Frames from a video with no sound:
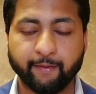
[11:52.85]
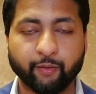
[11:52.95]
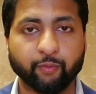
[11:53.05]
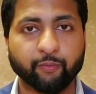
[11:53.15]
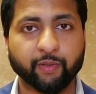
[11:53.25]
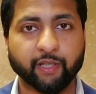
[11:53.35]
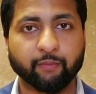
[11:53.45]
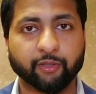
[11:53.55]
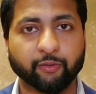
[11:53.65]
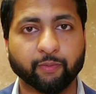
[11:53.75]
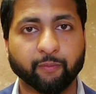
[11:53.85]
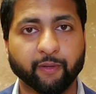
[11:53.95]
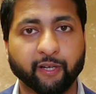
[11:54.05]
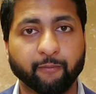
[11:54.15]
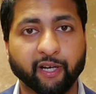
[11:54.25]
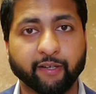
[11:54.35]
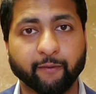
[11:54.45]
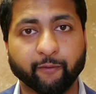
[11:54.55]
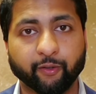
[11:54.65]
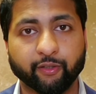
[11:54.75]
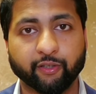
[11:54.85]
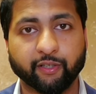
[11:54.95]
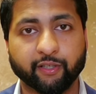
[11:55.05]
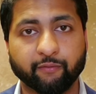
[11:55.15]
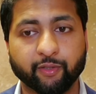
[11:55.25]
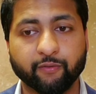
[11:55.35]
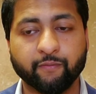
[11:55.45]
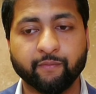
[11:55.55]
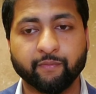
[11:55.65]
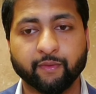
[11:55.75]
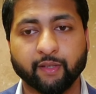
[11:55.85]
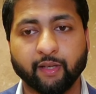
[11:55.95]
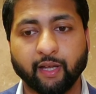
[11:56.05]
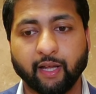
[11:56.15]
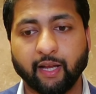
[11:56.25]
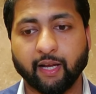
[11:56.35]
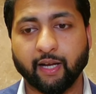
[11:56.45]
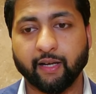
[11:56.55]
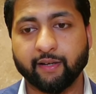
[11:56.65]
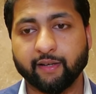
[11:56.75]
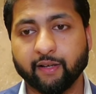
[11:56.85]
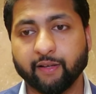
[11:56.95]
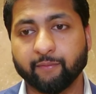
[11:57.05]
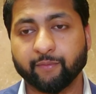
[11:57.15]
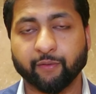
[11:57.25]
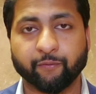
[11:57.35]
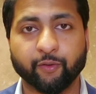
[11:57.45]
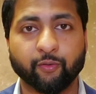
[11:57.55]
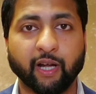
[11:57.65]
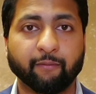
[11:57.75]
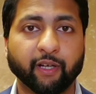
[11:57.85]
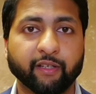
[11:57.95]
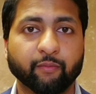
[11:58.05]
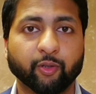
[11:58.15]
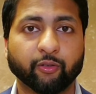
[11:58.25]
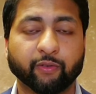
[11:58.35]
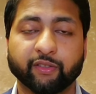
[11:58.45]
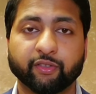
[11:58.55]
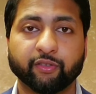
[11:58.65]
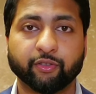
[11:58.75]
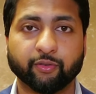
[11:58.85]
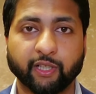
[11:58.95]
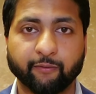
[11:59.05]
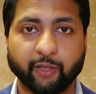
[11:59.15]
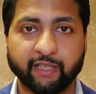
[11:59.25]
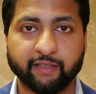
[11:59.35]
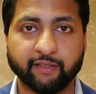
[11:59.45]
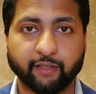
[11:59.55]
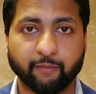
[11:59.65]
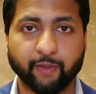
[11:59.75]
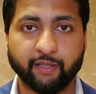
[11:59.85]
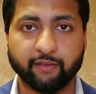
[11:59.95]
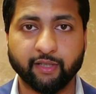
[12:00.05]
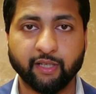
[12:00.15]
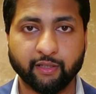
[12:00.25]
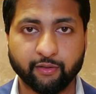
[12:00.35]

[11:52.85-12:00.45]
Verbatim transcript: you would be able to prepare better for your interview. And uh, if you have any more questions, you can write in the comment.